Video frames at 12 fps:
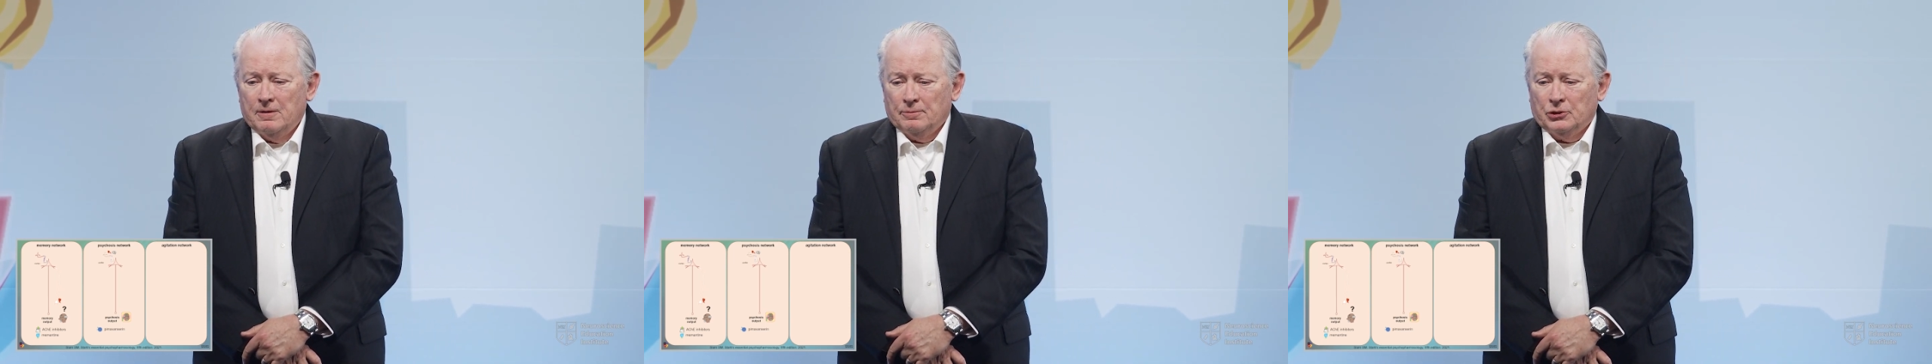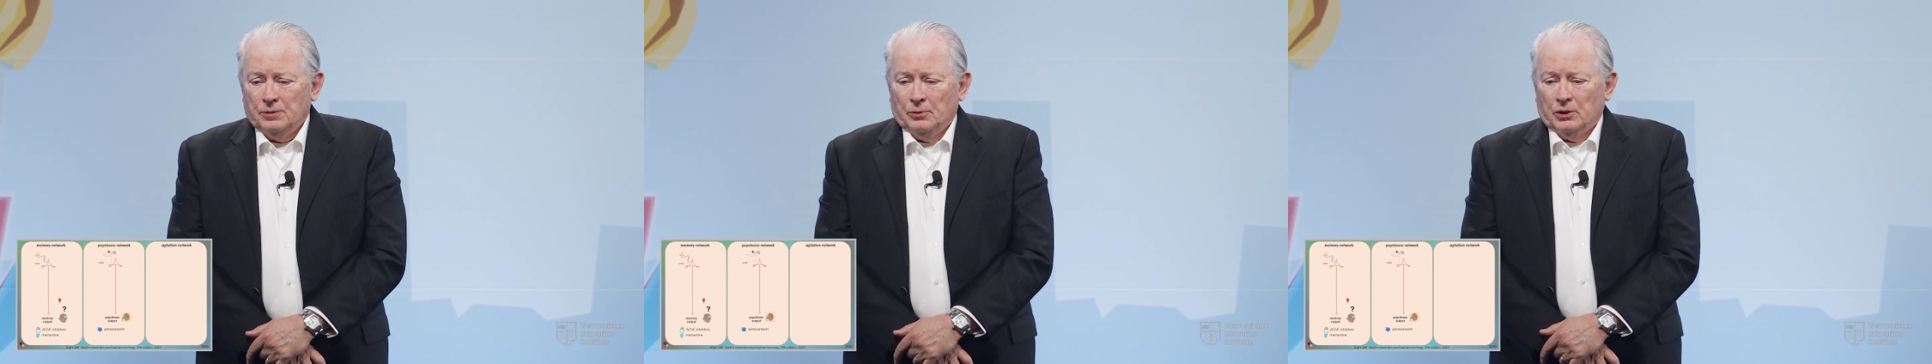
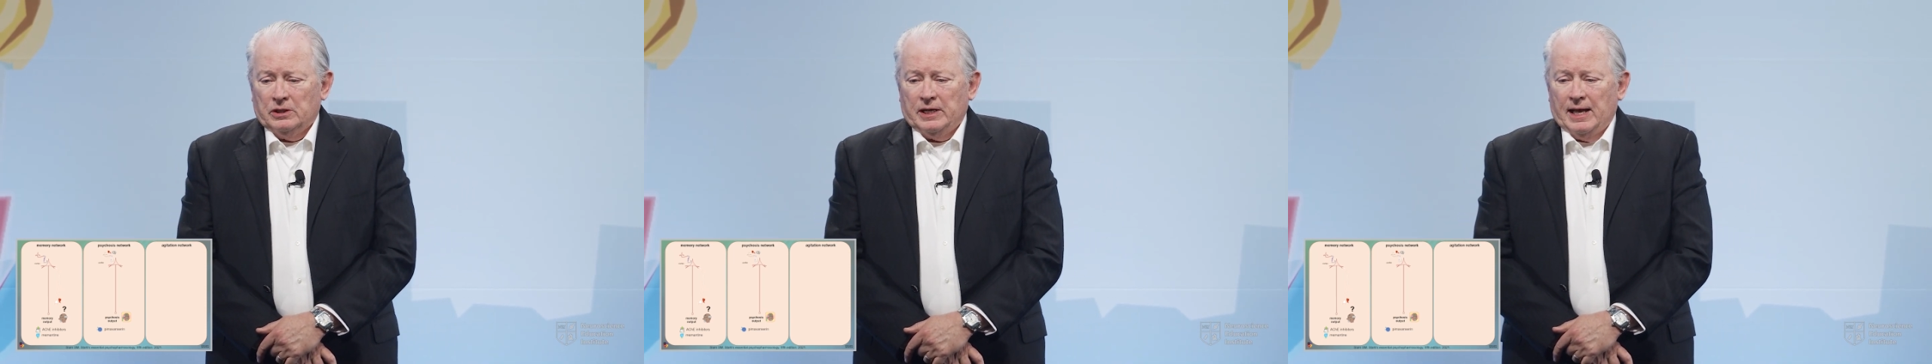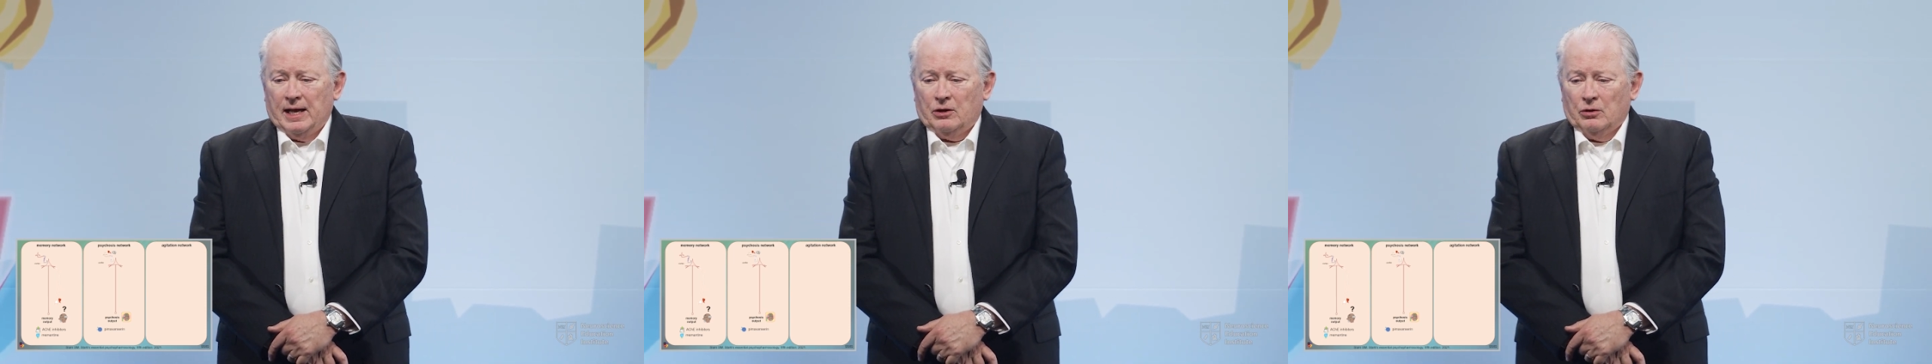but you put a
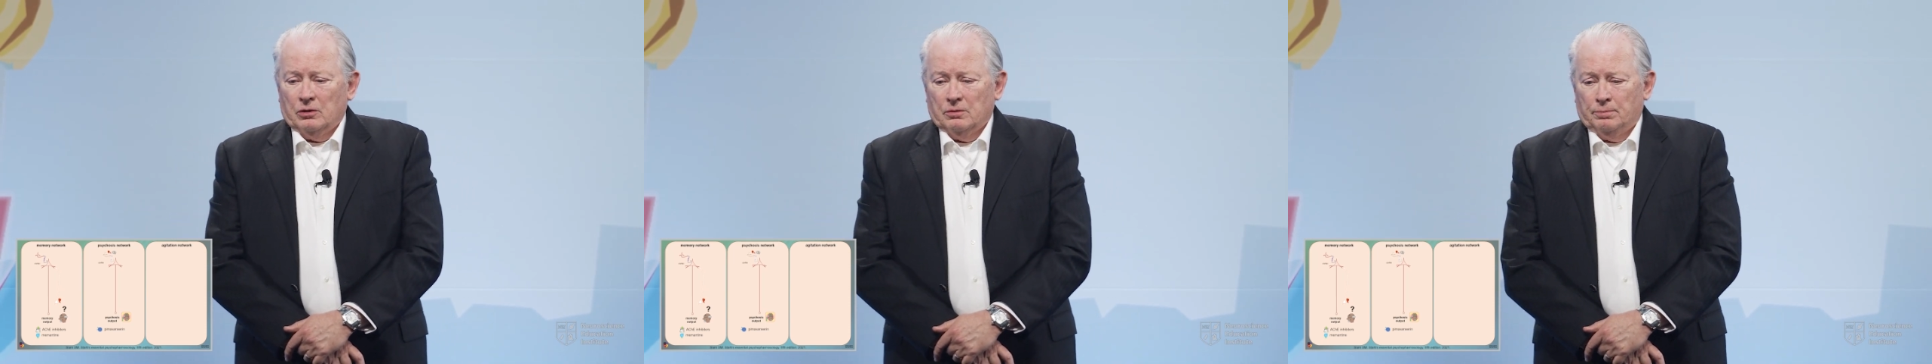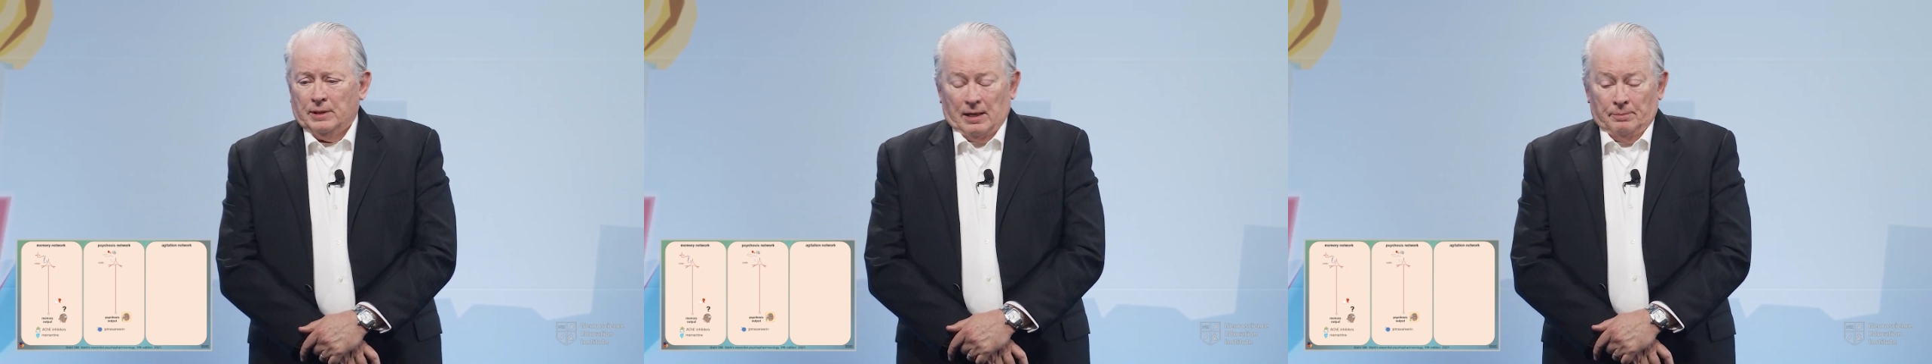tack or
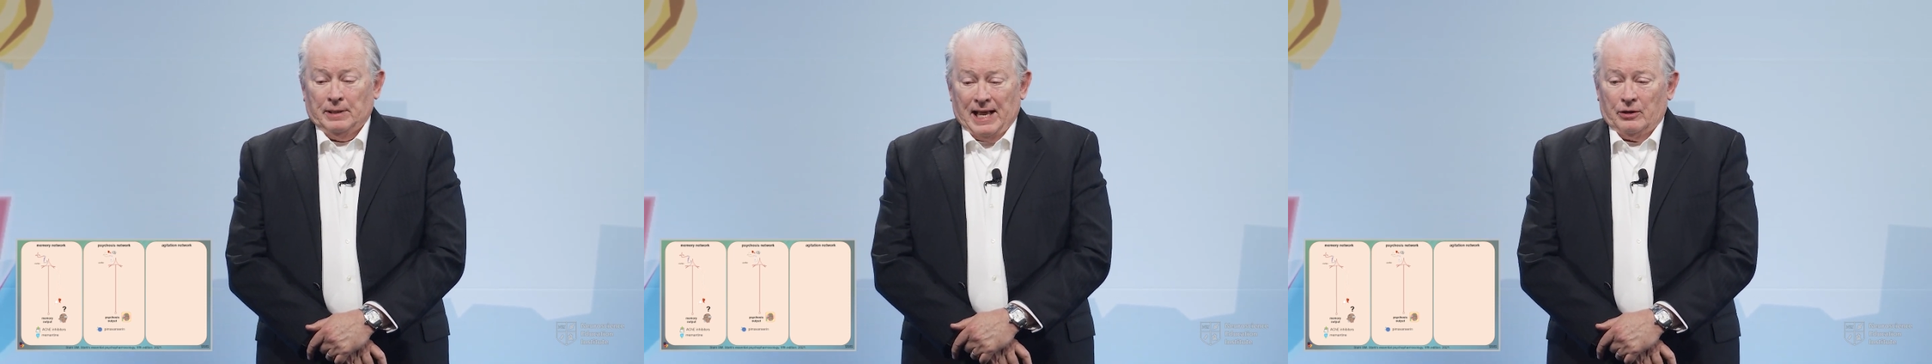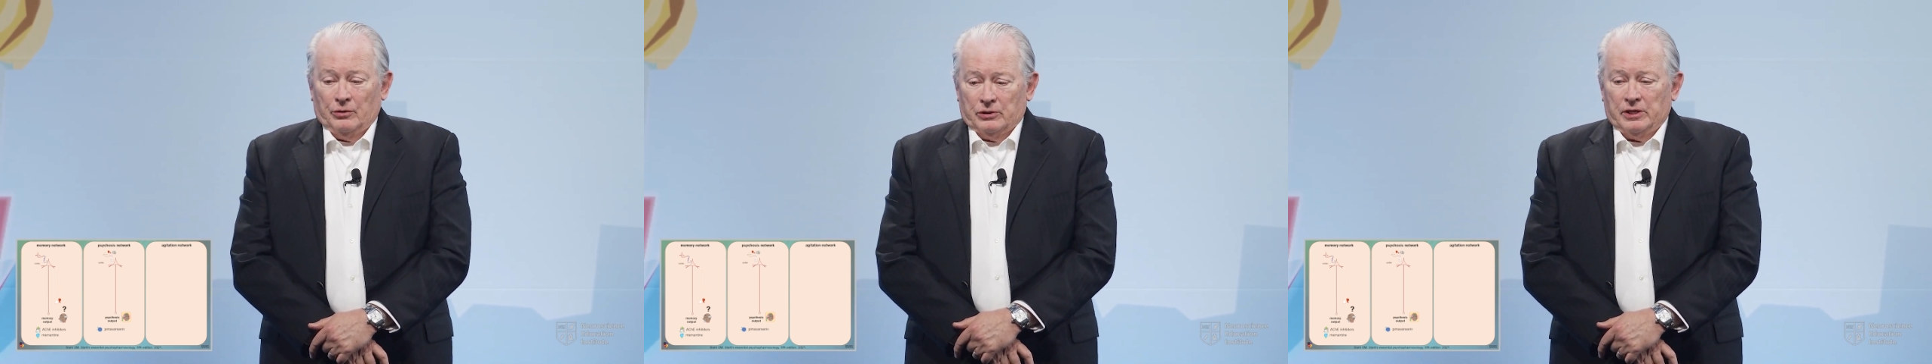pla
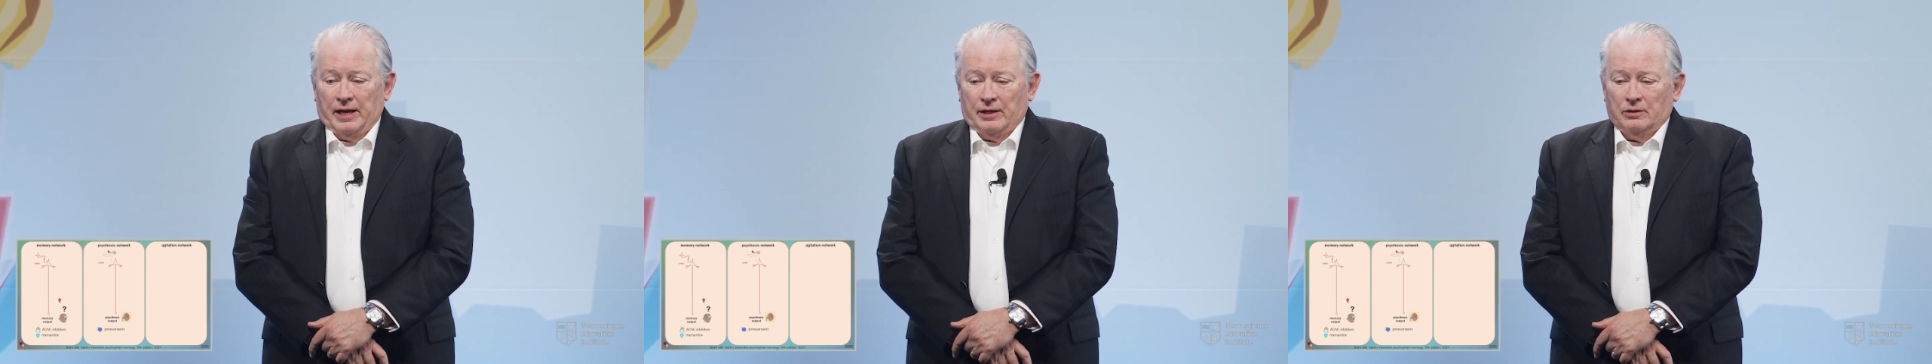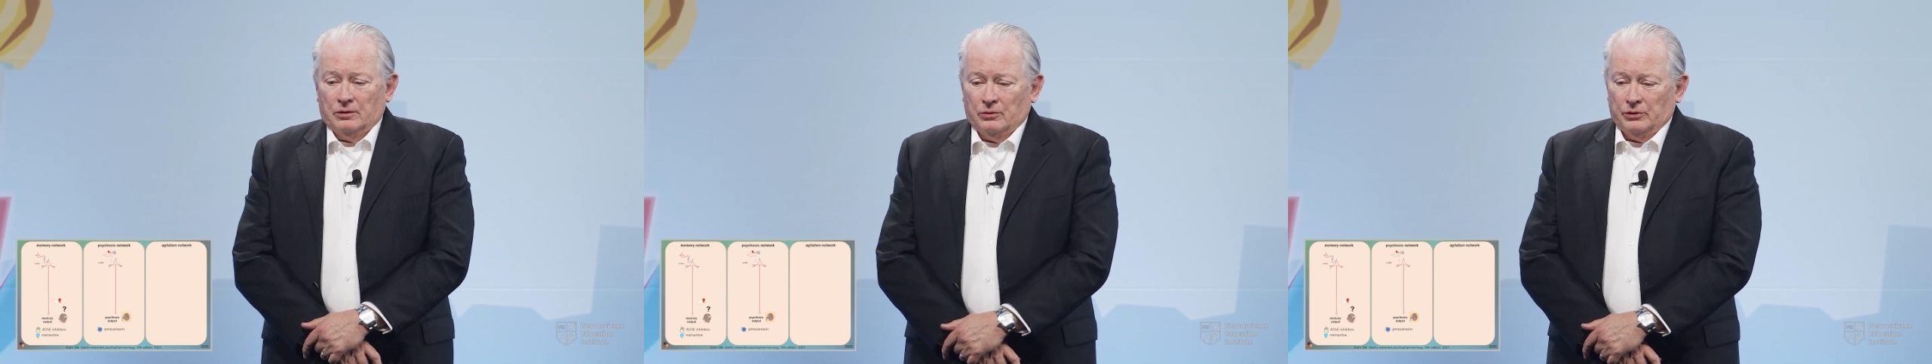plaque or a
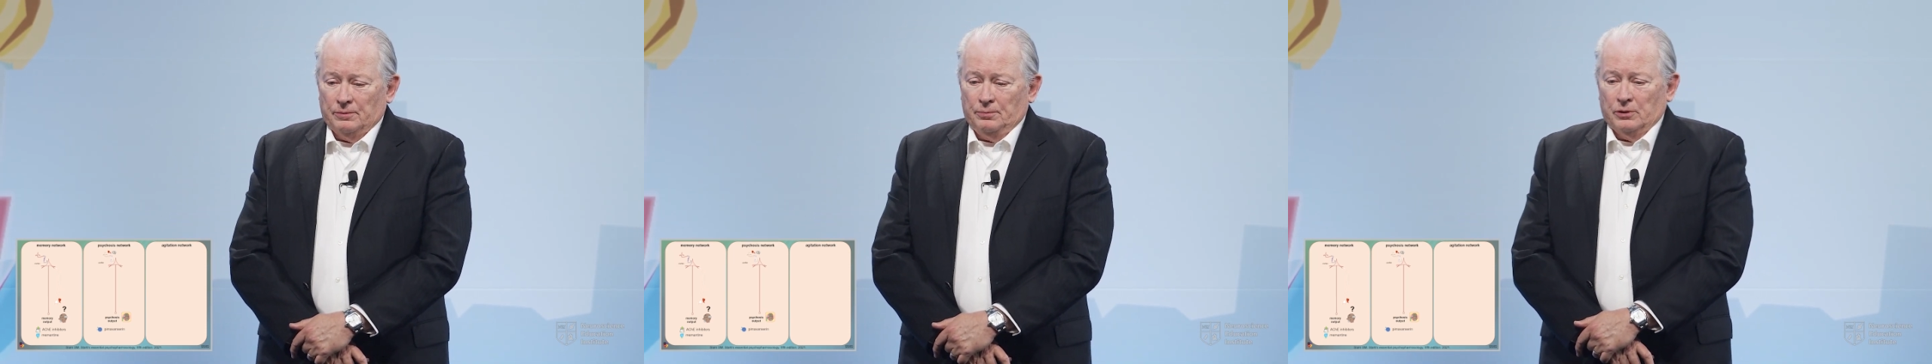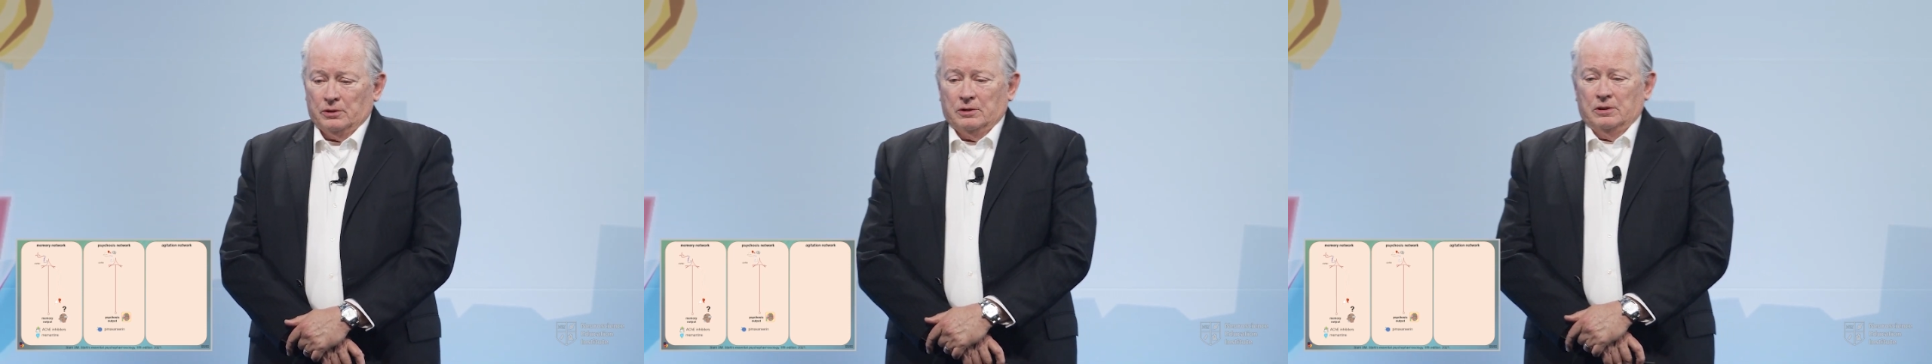tangle or you
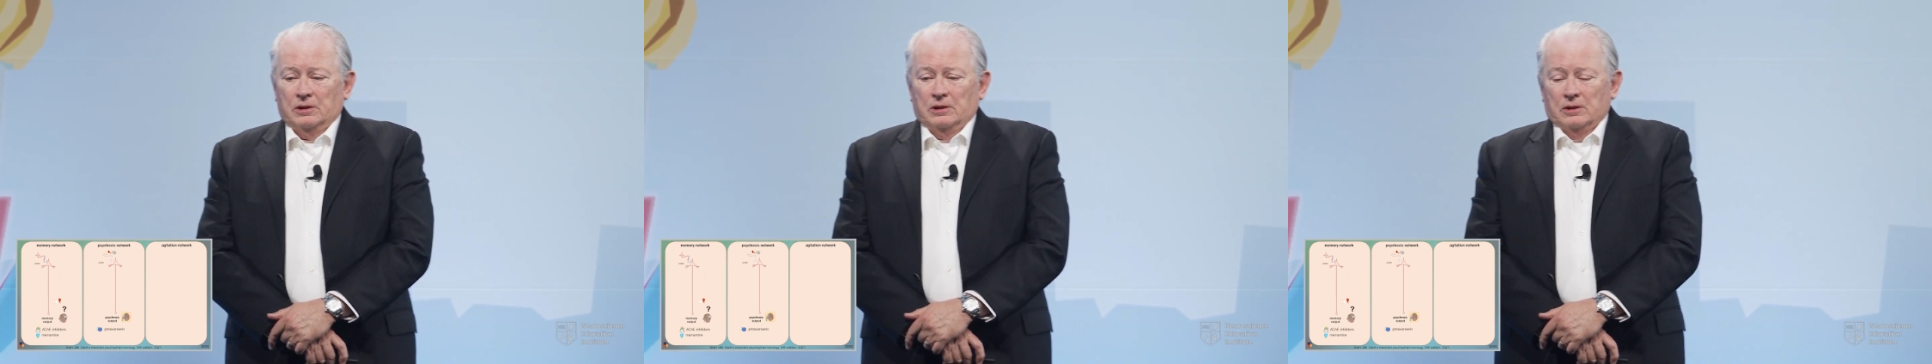put a